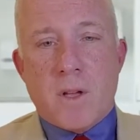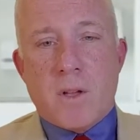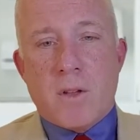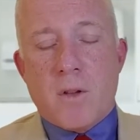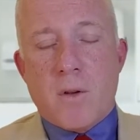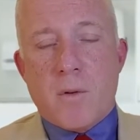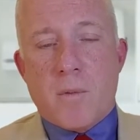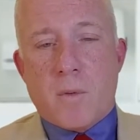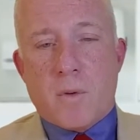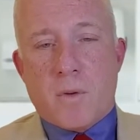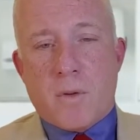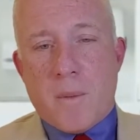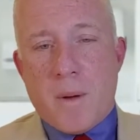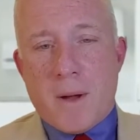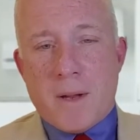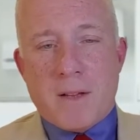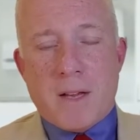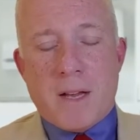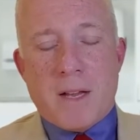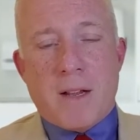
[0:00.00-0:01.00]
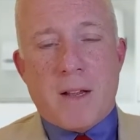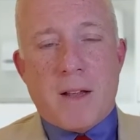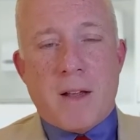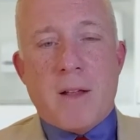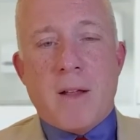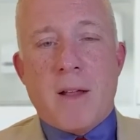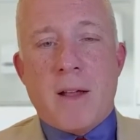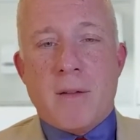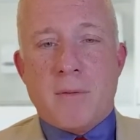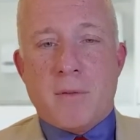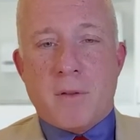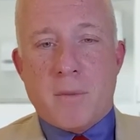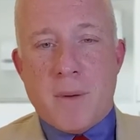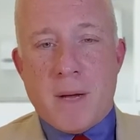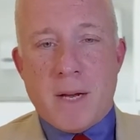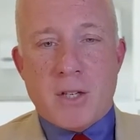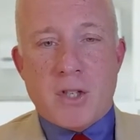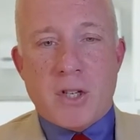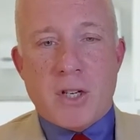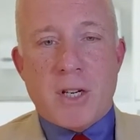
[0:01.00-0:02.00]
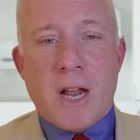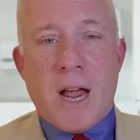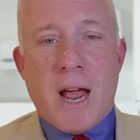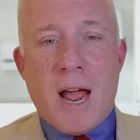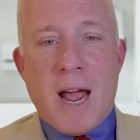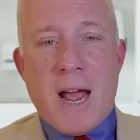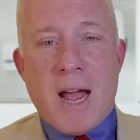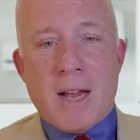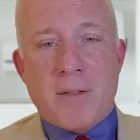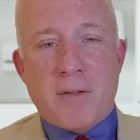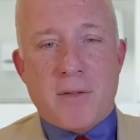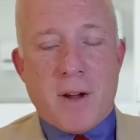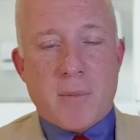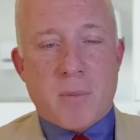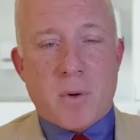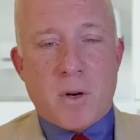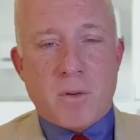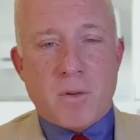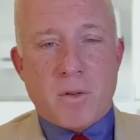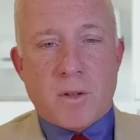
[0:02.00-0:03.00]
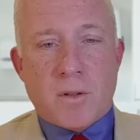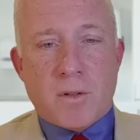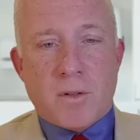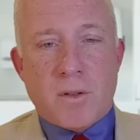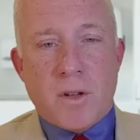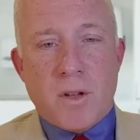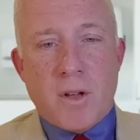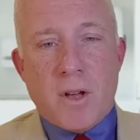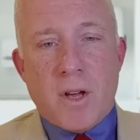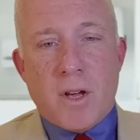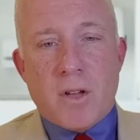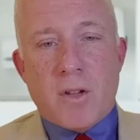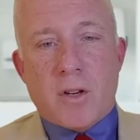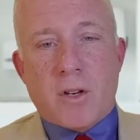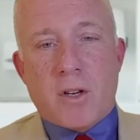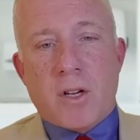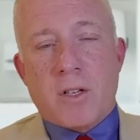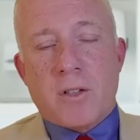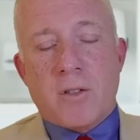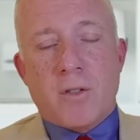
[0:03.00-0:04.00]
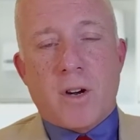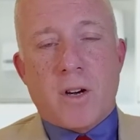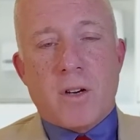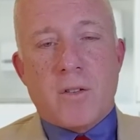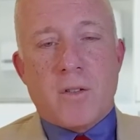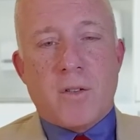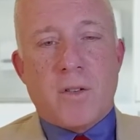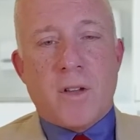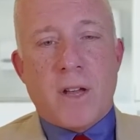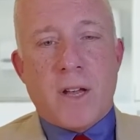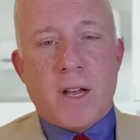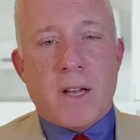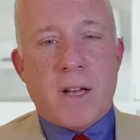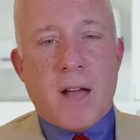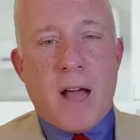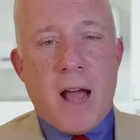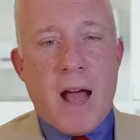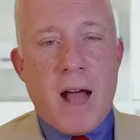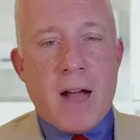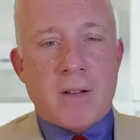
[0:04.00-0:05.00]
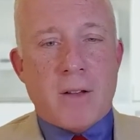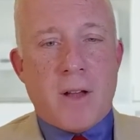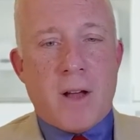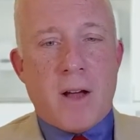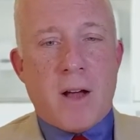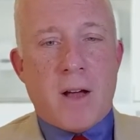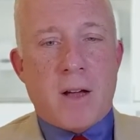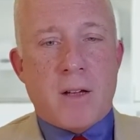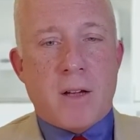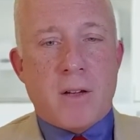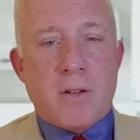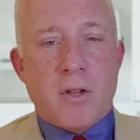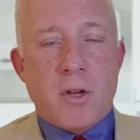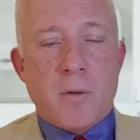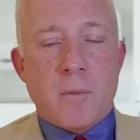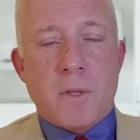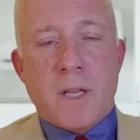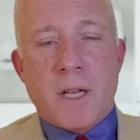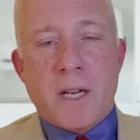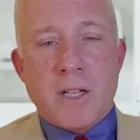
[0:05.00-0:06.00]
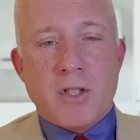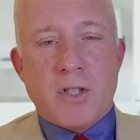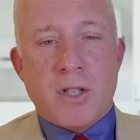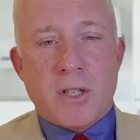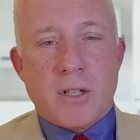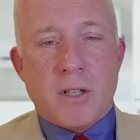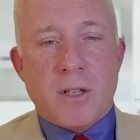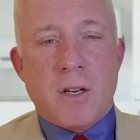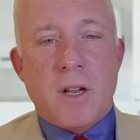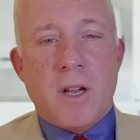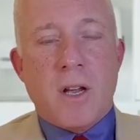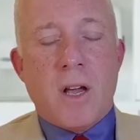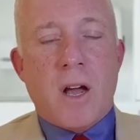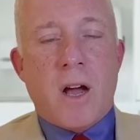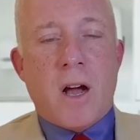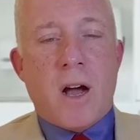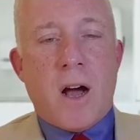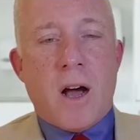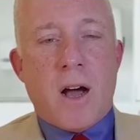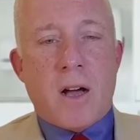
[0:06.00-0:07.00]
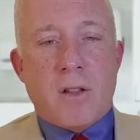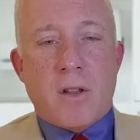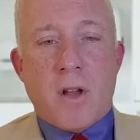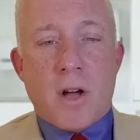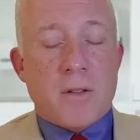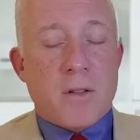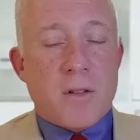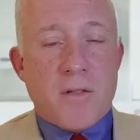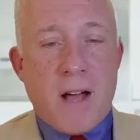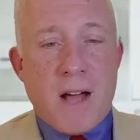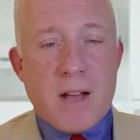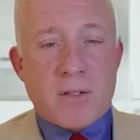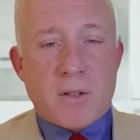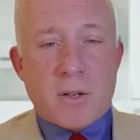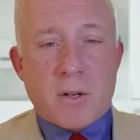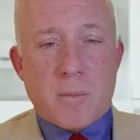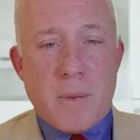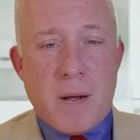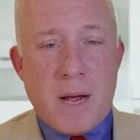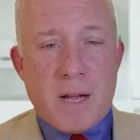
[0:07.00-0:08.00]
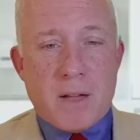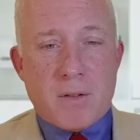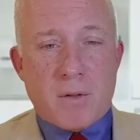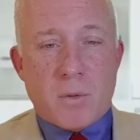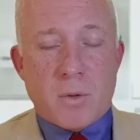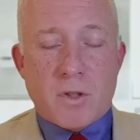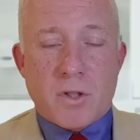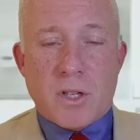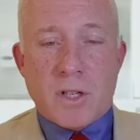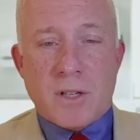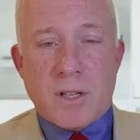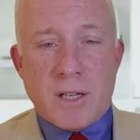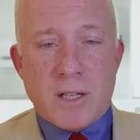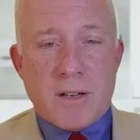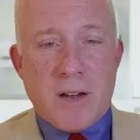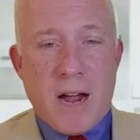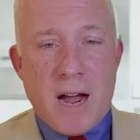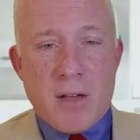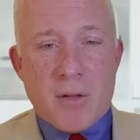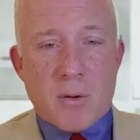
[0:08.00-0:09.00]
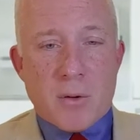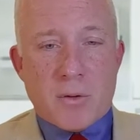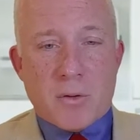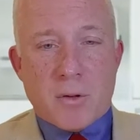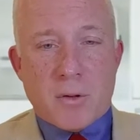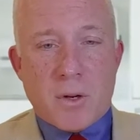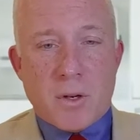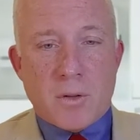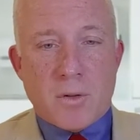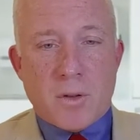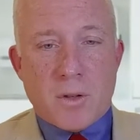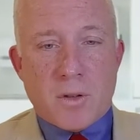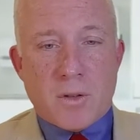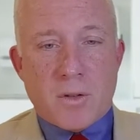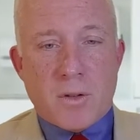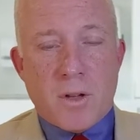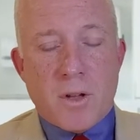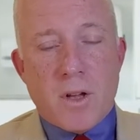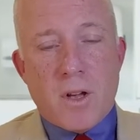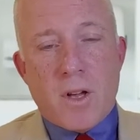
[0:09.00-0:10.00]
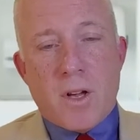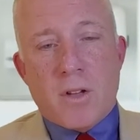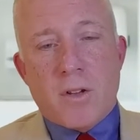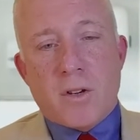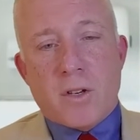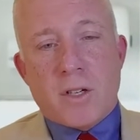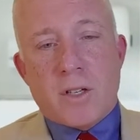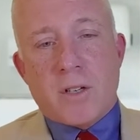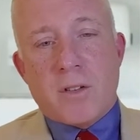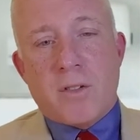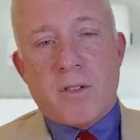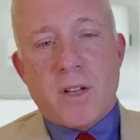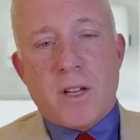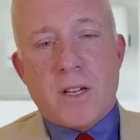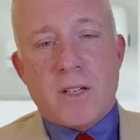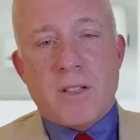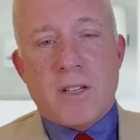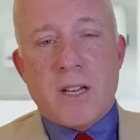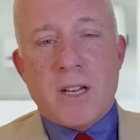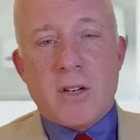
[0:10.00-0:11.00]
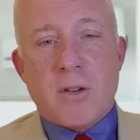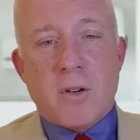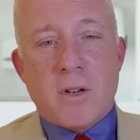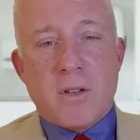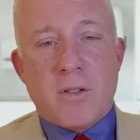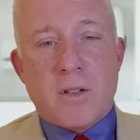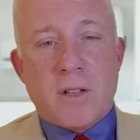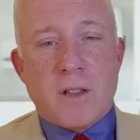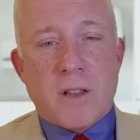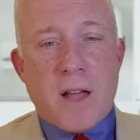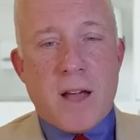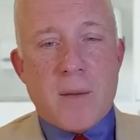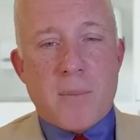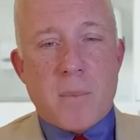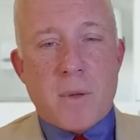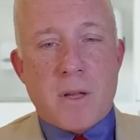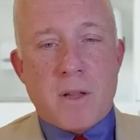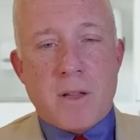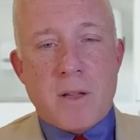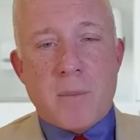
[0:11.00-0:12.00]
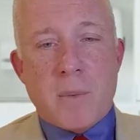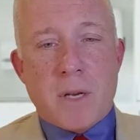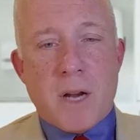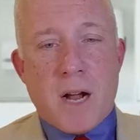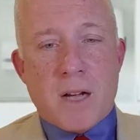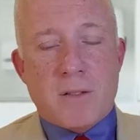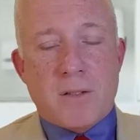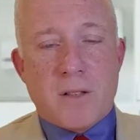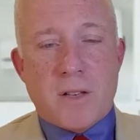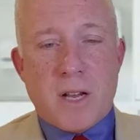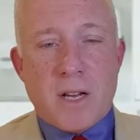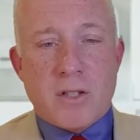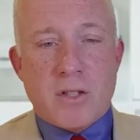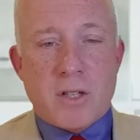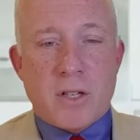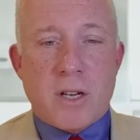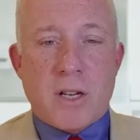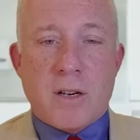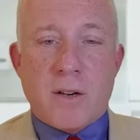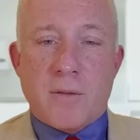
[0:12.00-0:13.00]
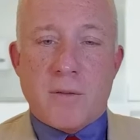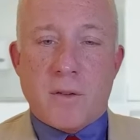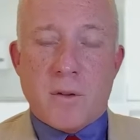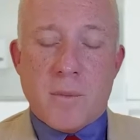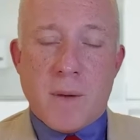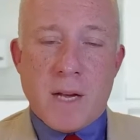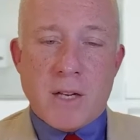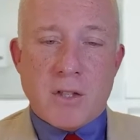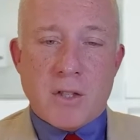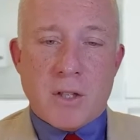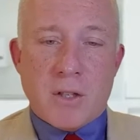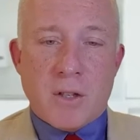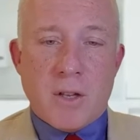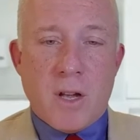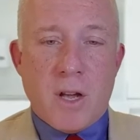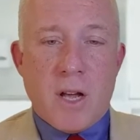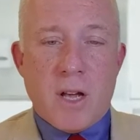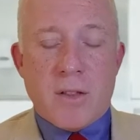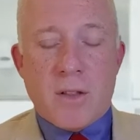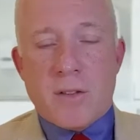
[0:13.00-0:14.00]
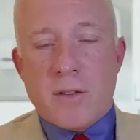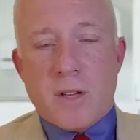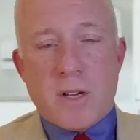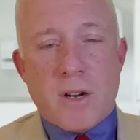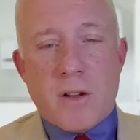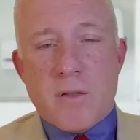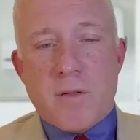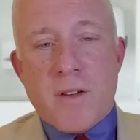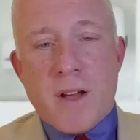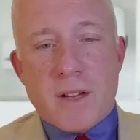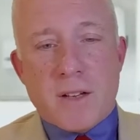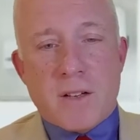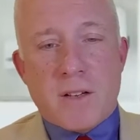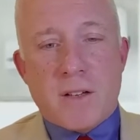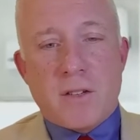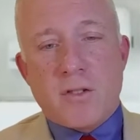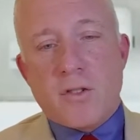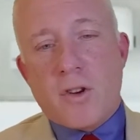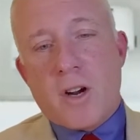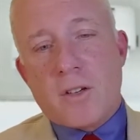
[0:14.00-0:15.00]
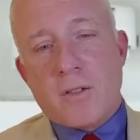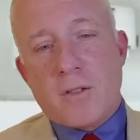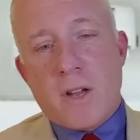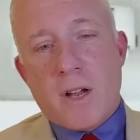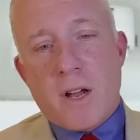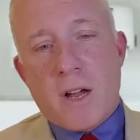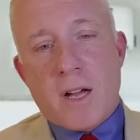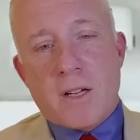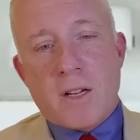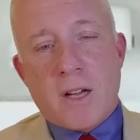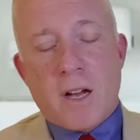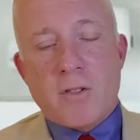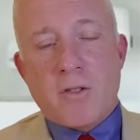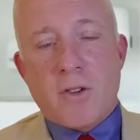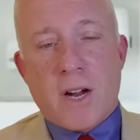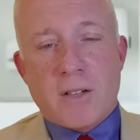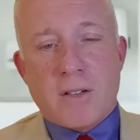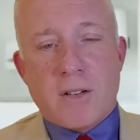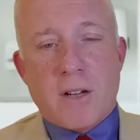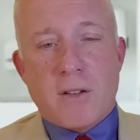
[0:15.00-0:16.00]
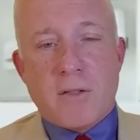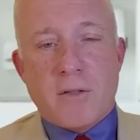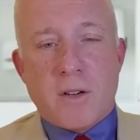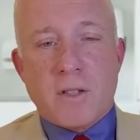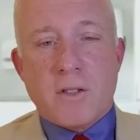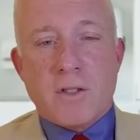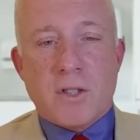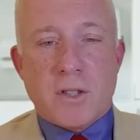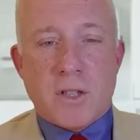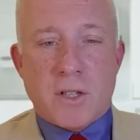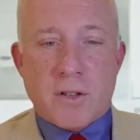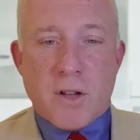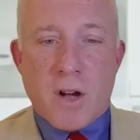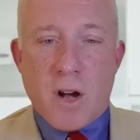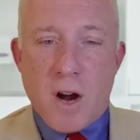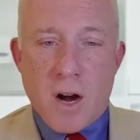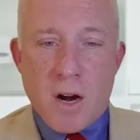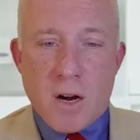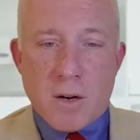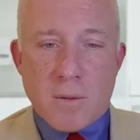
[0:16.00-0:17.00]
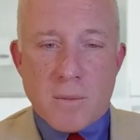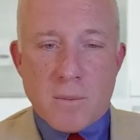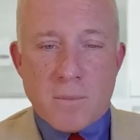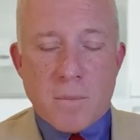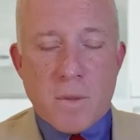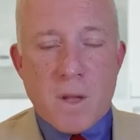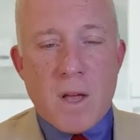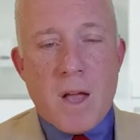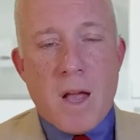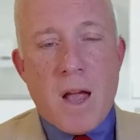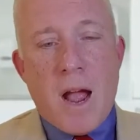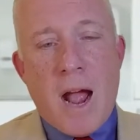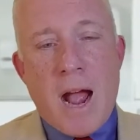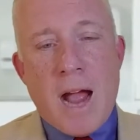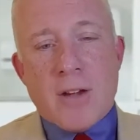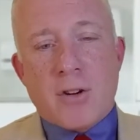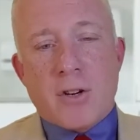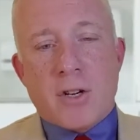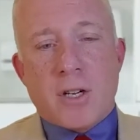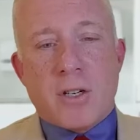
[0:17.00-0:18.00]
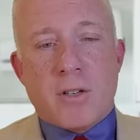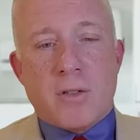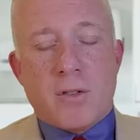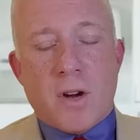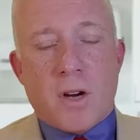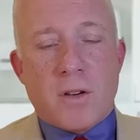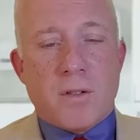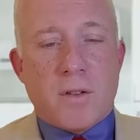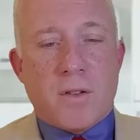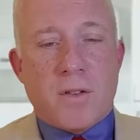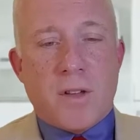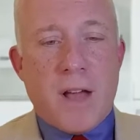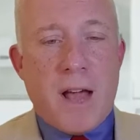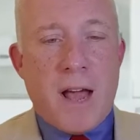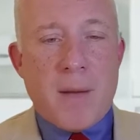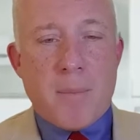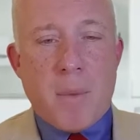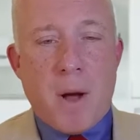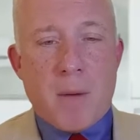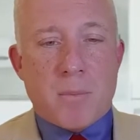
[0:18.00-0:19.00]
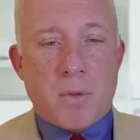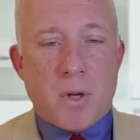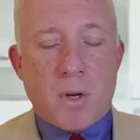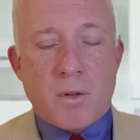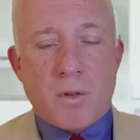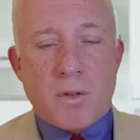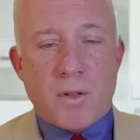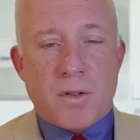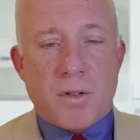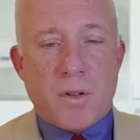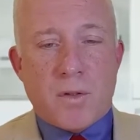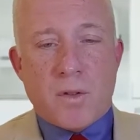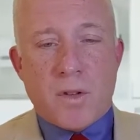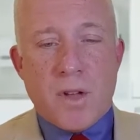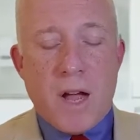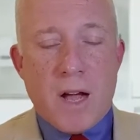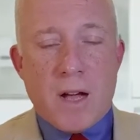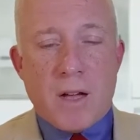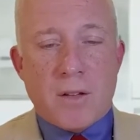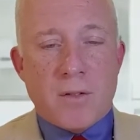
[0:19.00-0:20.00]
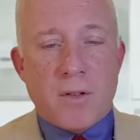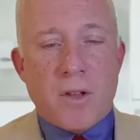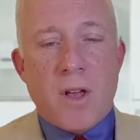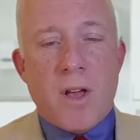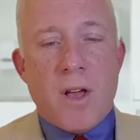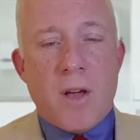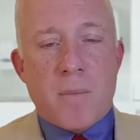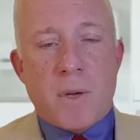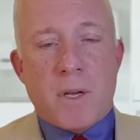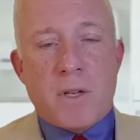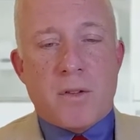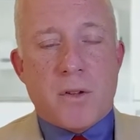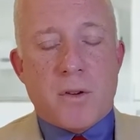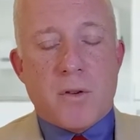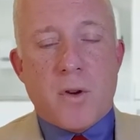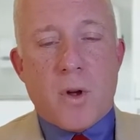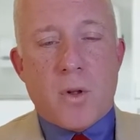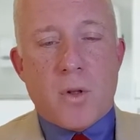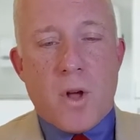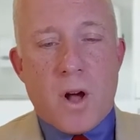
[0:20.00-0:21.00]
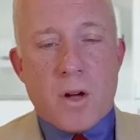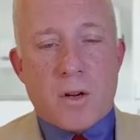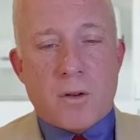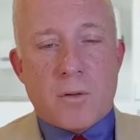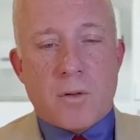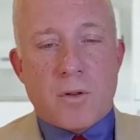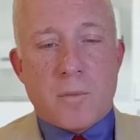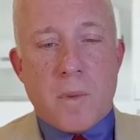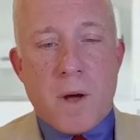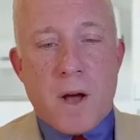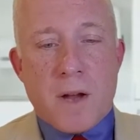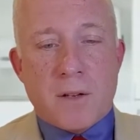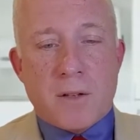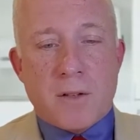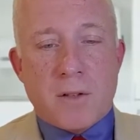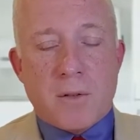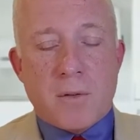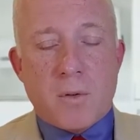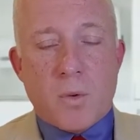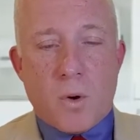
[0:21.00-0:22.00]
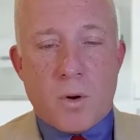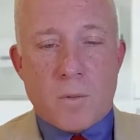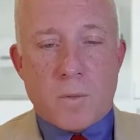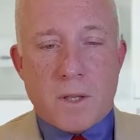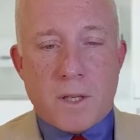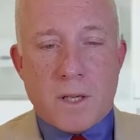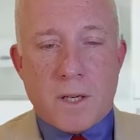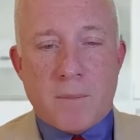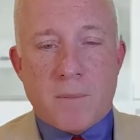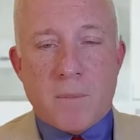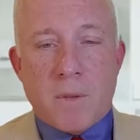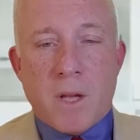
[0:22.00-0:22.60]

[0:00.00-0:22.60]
You might get inflammation and fibrosis. You're going to start seeing uh, accumulation uh, along the vascular beds, which can lead to atherosclerosis. You're going to see a decrease in lip lipid oxidation and inflammation that's going to affect contract uh, contractile function at the heart. And you're going to start to see apoptosis of cells because they're no longer responding normally.